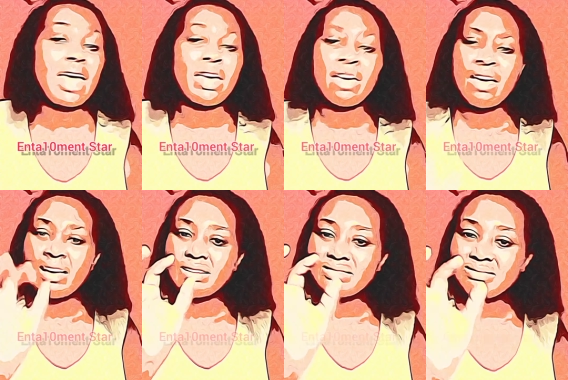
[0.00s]

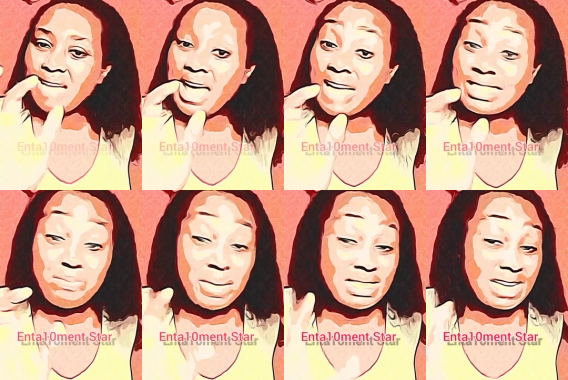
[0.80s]
80% of
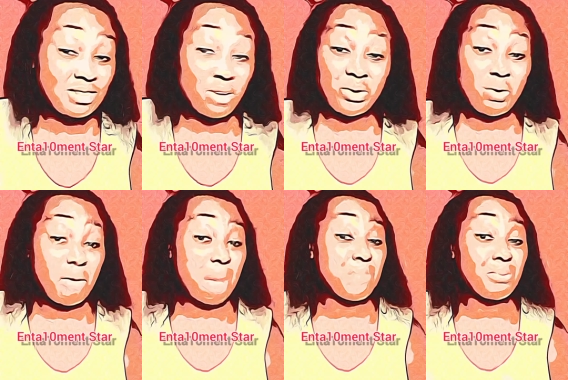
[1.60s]
Yoruba people
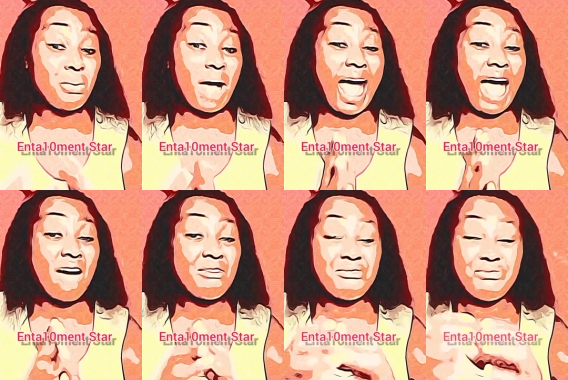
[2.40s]
are
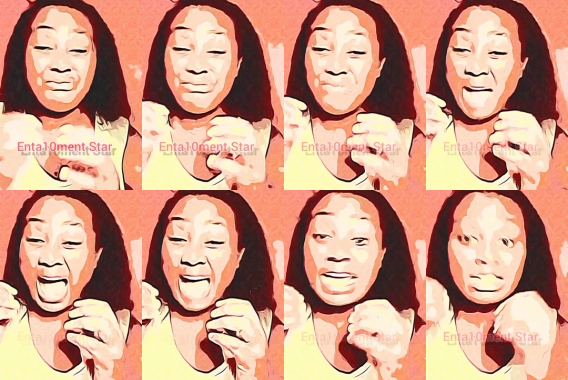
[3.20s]

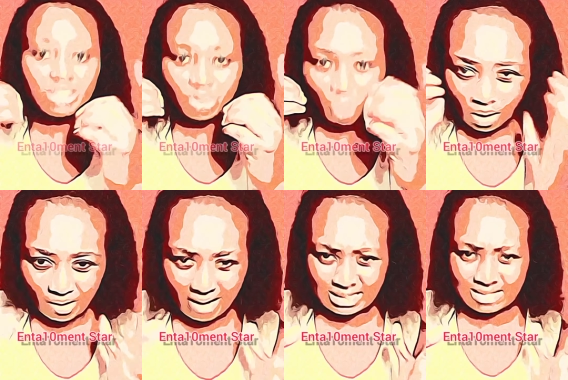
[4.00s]
intolerant to
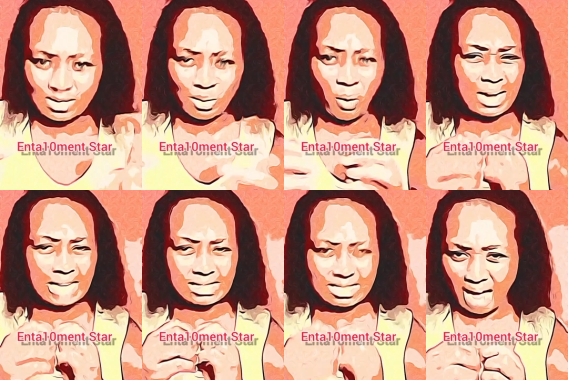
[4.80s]
other tribes.
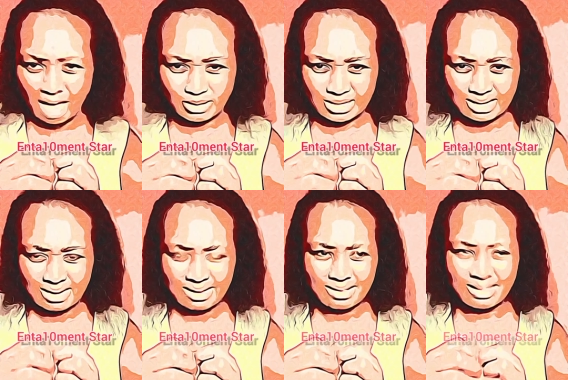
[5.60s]
They are full
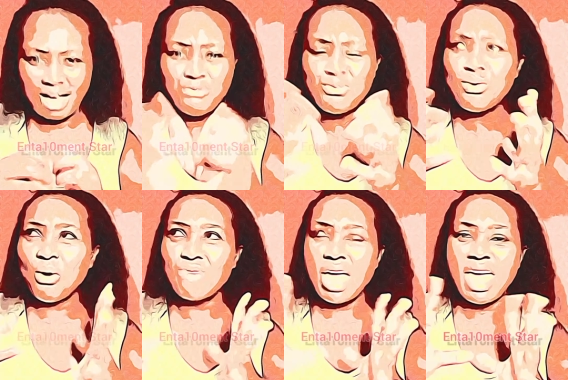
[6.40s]
of hate,
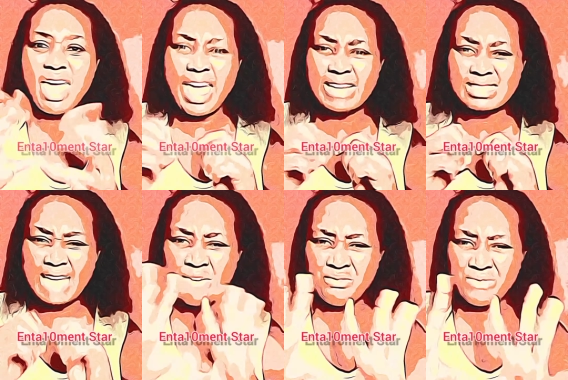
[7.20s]
envy,
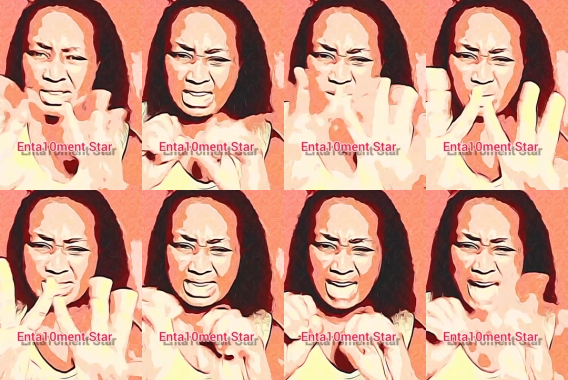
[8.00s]
jealousy,
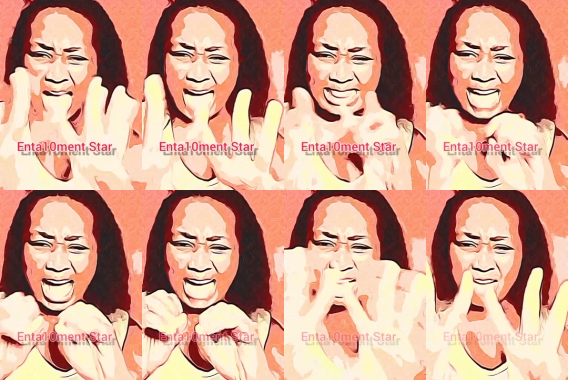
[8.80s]
attack,
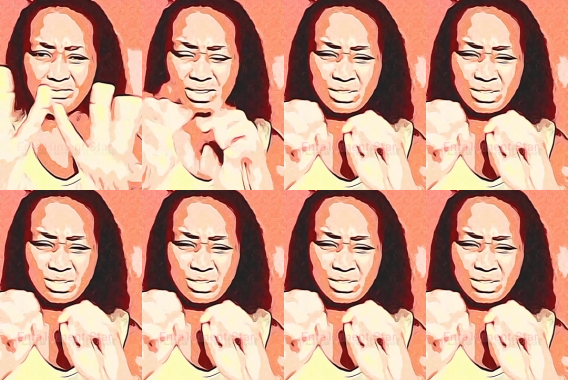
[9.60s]
that kind